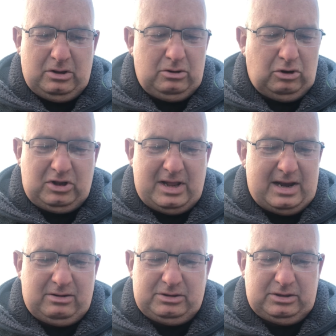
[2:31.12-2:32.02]
Not
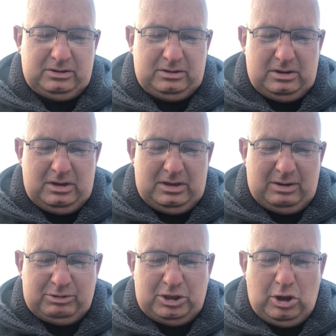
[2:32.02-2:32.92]
aloud.
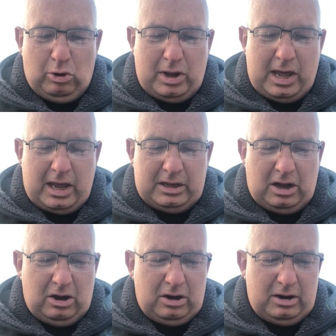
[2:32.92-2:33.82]
There was longing and
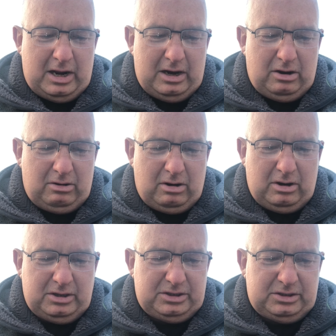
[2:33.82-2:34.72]
hunger in her
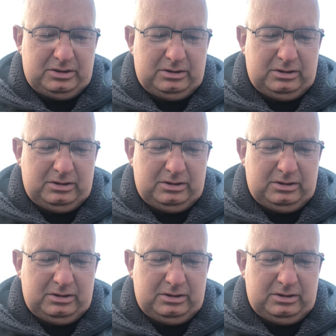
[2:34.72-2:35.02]
eyes.